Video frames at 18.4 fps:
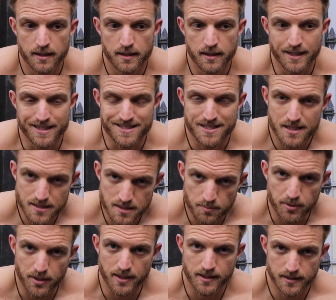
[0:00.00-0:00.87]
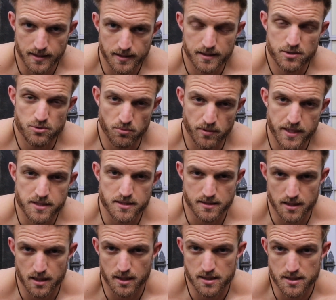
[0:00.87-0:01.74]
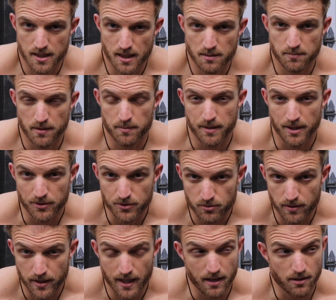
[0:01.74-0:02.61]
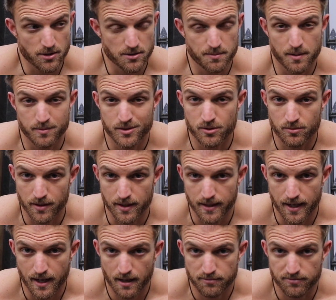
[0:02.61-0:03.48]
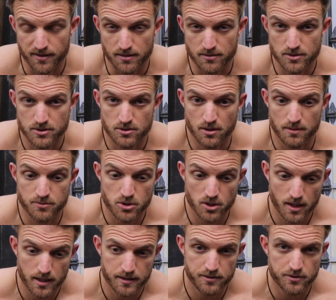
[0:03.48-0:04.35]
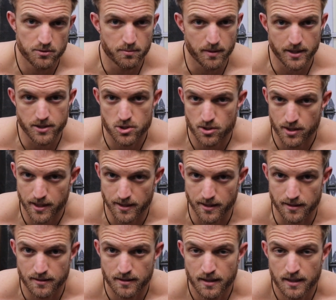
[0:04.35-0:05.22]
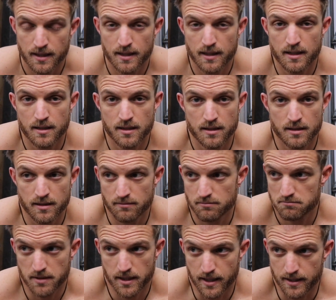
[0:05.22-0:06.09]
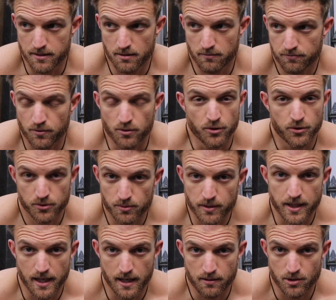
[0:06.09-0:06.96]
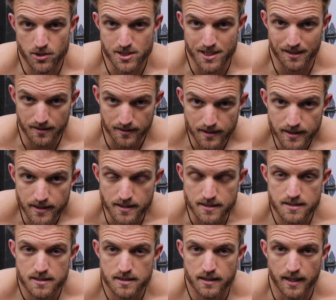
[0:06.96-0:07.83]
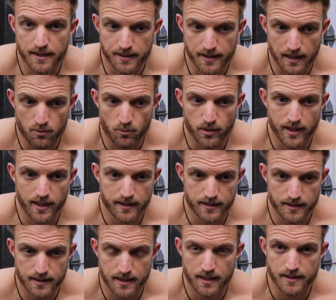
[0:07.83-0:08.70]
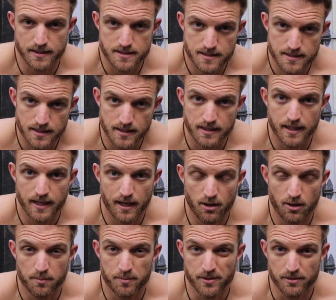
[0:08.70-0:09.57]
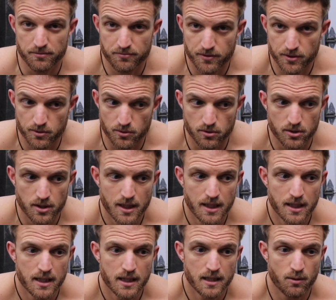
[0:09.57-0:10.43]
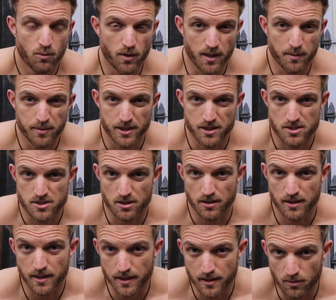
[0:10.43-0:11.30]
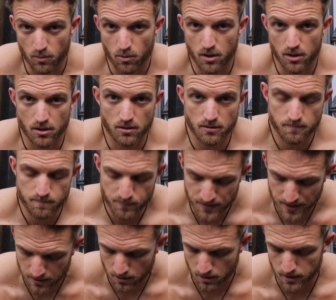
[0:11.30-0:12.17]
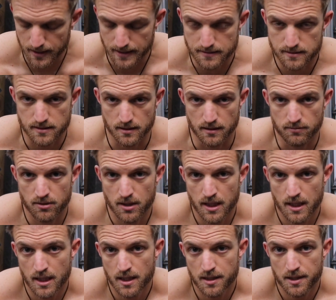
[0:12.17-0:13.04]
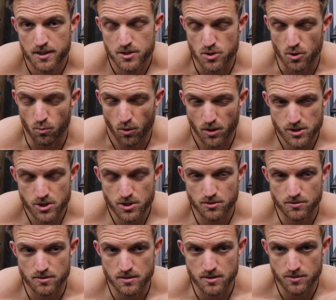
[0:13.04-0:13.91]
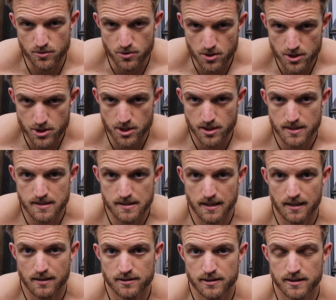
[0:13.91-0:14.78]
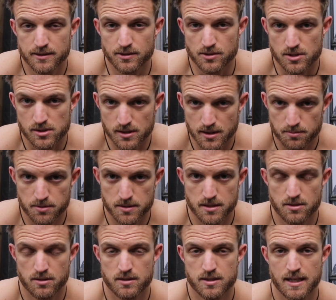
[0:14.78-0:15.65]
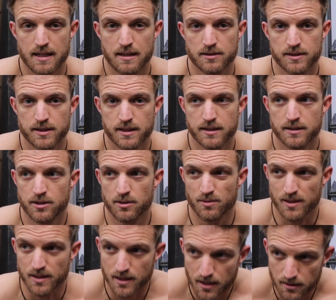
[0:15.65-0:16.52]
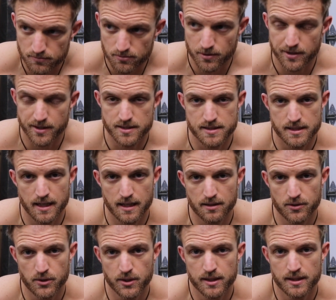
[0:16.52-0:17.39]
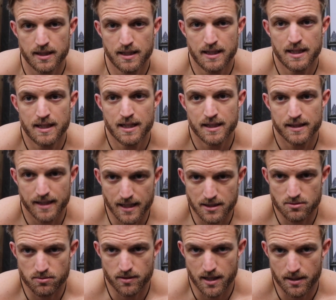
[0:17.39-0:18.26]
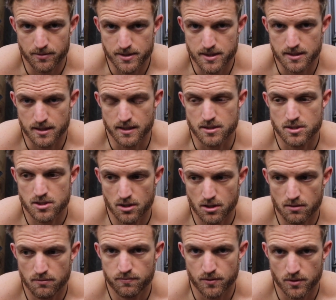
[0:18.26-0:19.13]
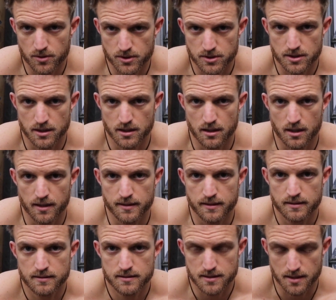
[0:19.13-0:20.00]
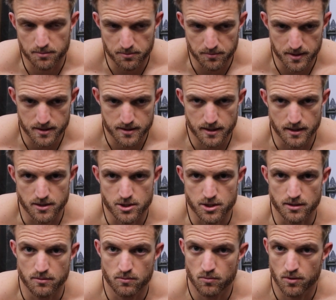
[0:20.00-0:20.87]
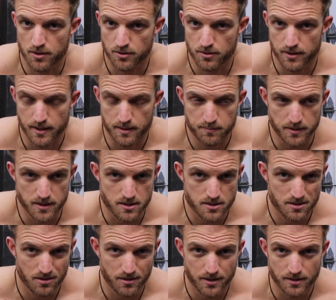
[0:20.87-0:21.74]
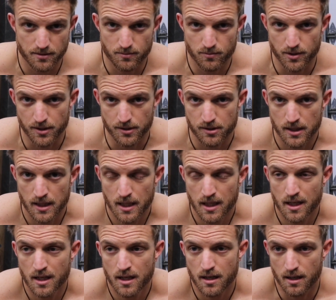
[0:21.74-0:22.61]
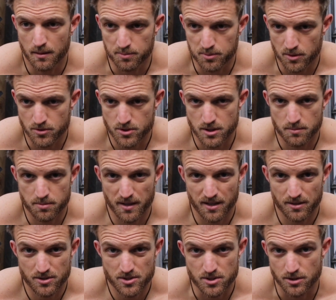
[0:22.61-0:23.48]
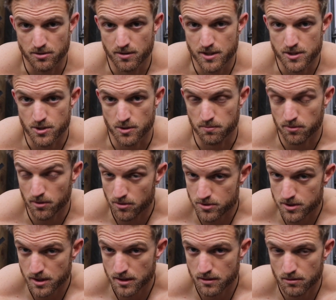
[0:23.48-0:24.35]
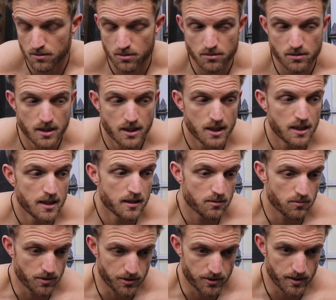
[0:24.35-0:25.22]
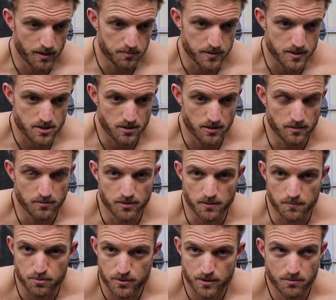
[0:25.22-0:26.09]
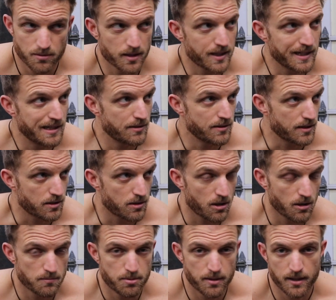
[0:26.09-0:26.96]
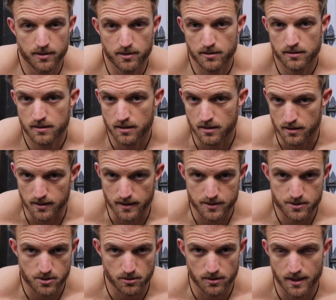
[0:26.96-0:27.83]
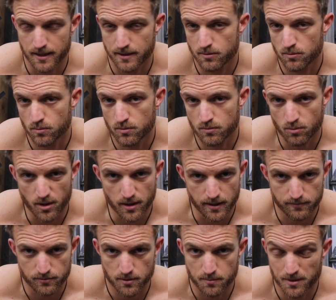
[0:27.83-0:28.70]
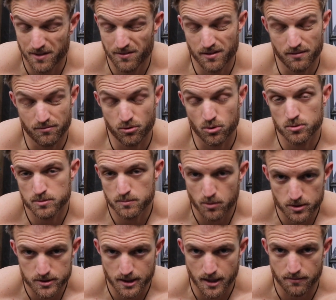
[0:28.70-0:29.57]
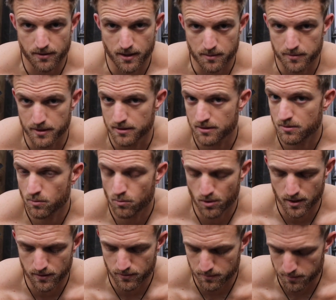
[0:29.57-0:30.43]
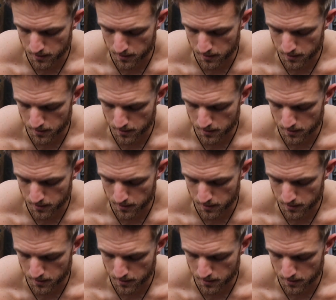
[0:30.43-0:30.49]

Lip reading: anticipating that this race is going to take me about 3 hours, maybe 3.5 hours. So I'm trying to do my training and for 3 hours at least, and that way I could kind of see how I'm going to feel when I'm going to start hitting a wall and all that stuff. So once your nutrition is dialed in, your sleep is dialed in, your recovery is dialed in, that's when I would say start focusing on supplementation, whether that be starting with a protein powder so you hit your protein goal, whether that be starting with a pre-workout, a carb powder, electrolyte, whatever, even a multivitamin, whatever it